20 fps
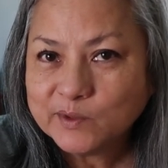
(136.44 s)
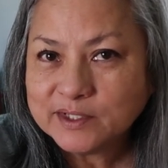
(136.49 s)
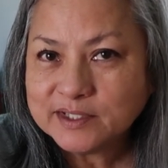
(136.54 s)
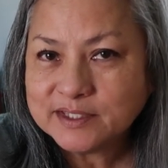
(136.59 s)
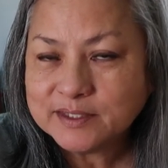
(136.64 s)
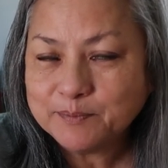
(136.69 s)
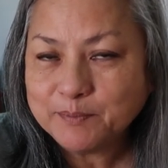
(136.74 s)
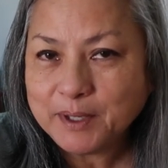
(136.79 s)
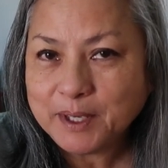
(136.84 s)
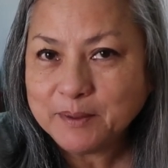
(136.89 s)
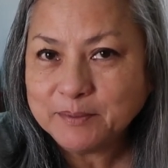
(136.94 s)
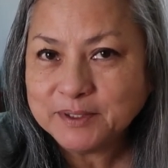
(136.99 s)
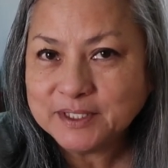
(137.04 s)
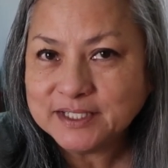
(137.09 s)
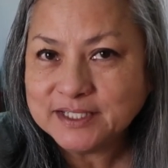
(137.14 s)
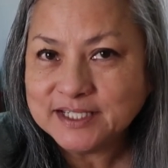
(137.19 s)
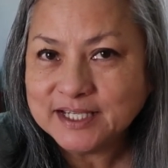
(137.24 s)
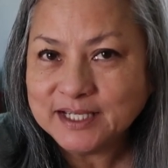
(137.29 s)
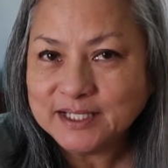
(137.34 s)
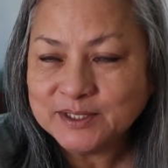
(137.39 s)
spam
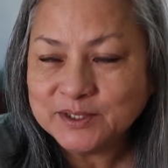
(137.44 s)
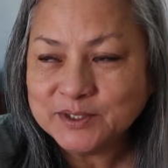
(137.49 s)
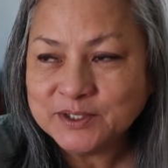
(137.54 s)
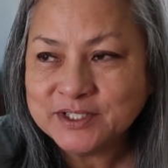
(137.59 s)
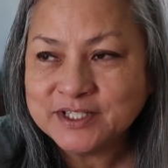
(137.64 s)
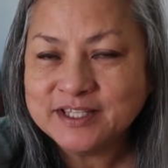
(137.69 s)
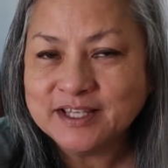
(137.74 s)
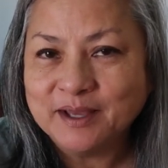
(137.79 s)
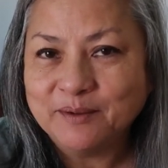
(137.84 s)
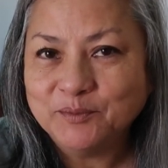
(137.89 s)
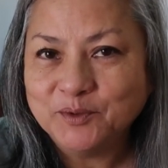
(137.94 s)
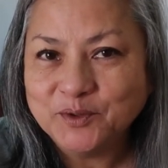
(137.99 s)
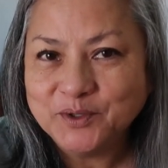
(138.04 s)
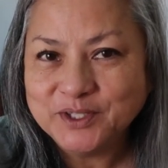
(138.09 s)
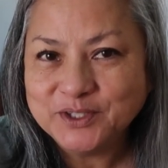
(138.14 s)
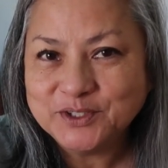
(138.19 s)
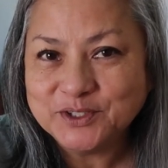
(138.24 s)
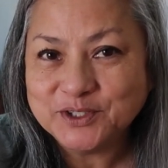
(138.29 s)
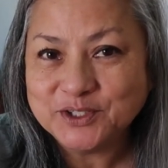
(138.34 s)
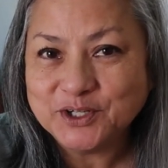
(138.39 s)
containers, I'm
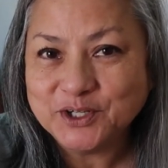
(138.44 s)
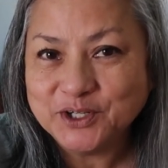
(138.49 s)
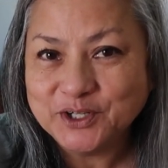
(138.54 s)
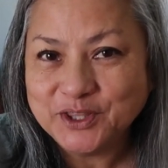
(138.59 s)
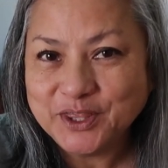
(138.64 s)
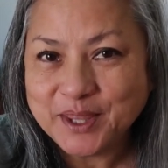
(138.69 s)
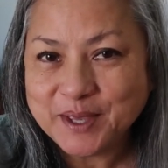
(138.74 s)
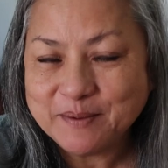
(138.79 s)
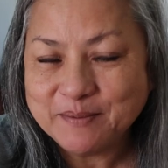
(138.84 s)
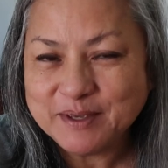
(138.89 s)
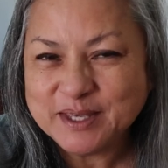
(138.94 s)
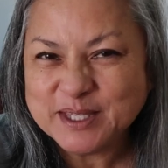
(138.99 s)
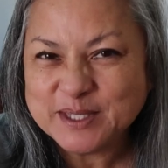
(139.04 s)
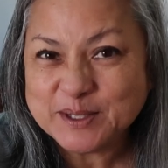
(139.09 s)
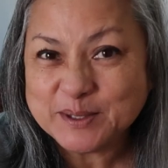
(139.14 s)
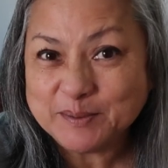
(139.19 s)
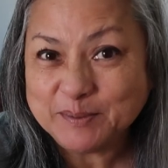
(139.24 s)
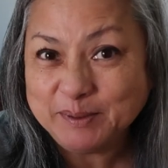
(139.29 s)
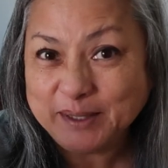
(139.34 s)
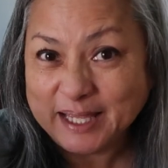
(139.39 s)
going to turn them
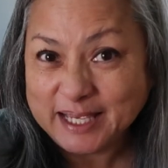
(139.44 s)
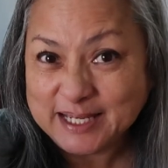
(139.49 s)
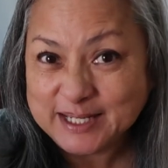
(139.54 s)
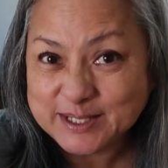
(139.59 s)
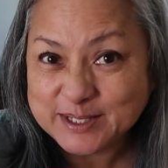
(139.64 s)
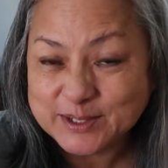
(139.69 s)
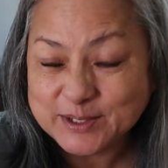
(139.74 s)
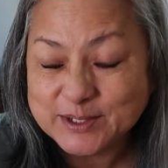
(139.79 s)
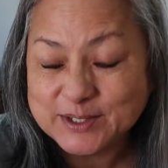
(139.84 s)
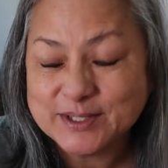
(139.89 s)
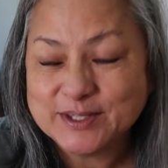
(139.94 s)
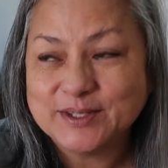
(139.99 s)
into a planter.